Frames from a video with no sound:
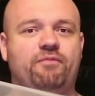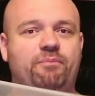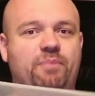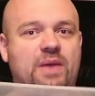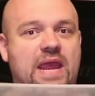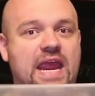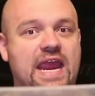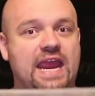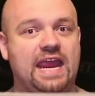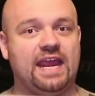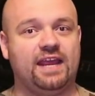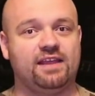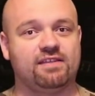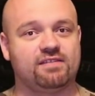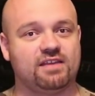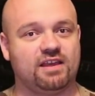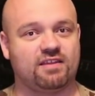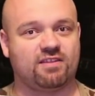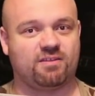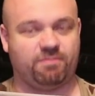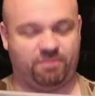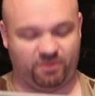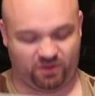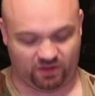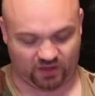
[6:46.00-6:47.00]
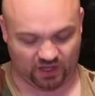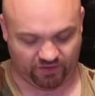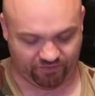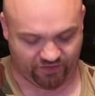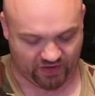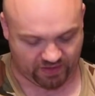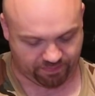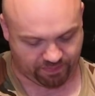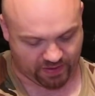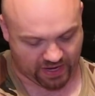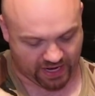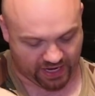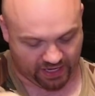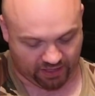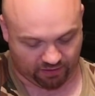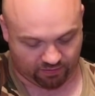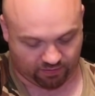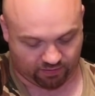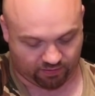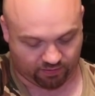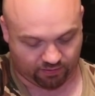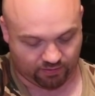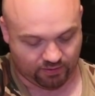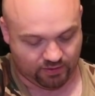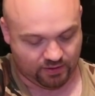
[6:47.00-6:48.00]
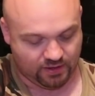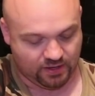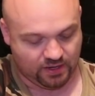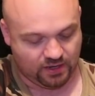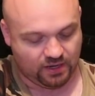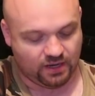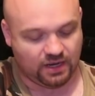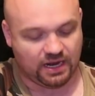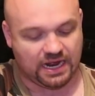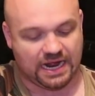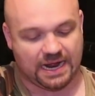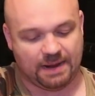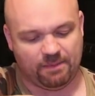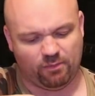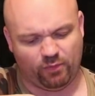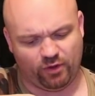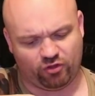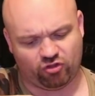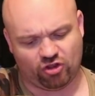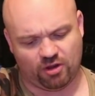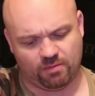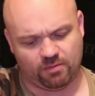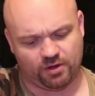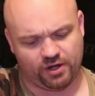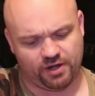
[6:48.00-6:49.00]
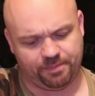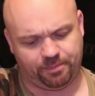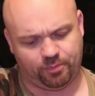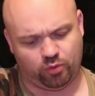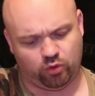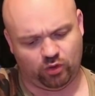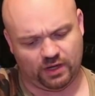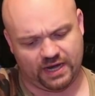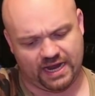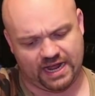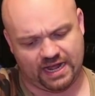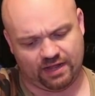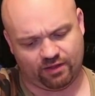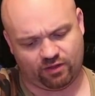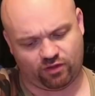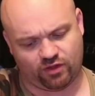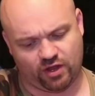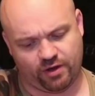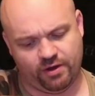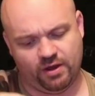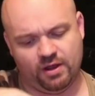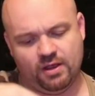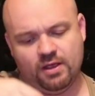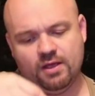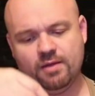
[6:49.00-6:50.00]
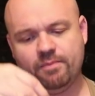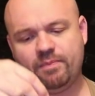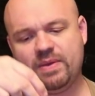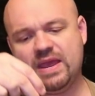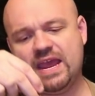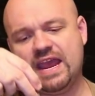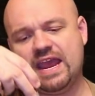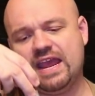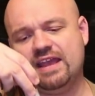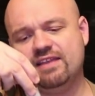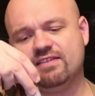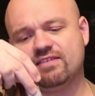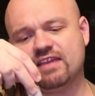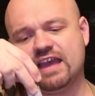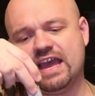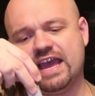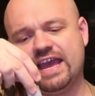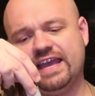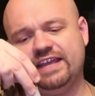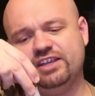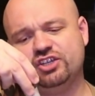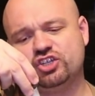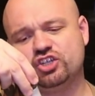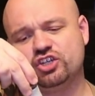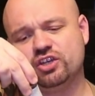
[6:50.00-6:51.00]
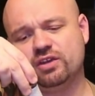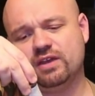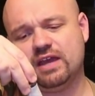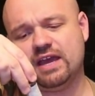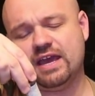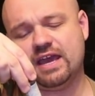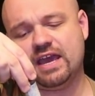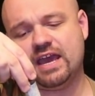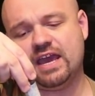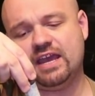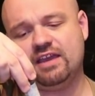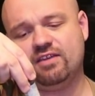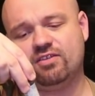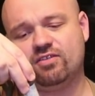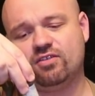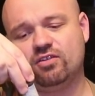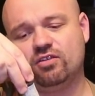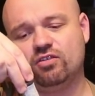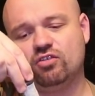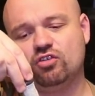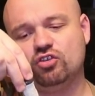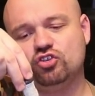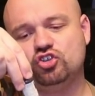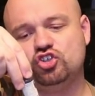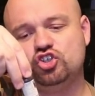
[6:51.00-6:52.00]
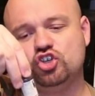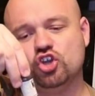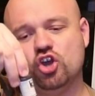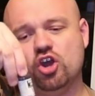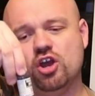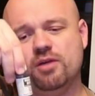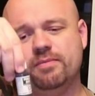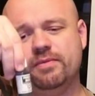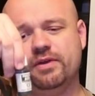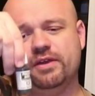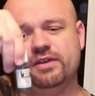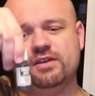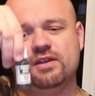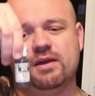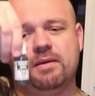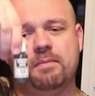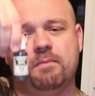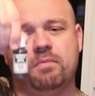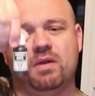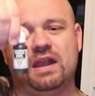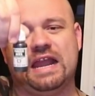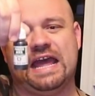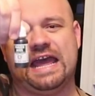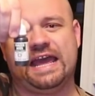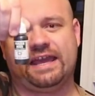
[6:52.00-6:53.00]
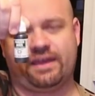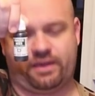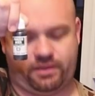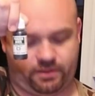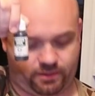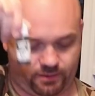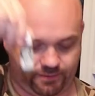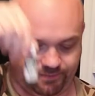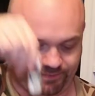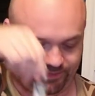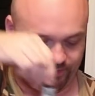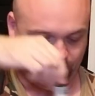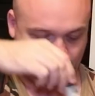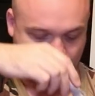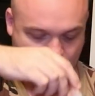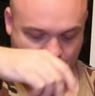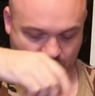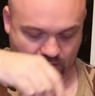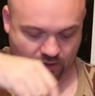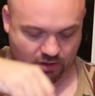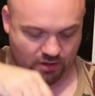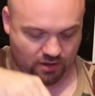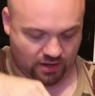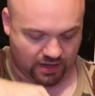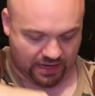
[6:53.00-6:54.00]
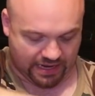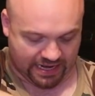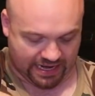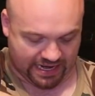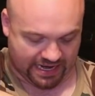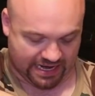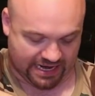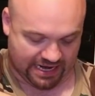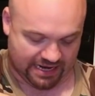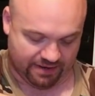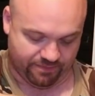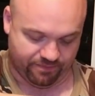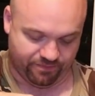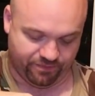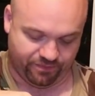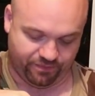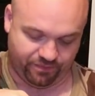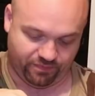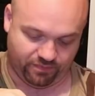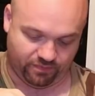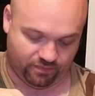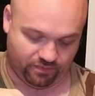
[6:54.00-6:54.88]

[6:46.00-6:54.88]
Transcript: Panzer specific paints, which I'm going to pull out. So Panzer Aces German black. Oh,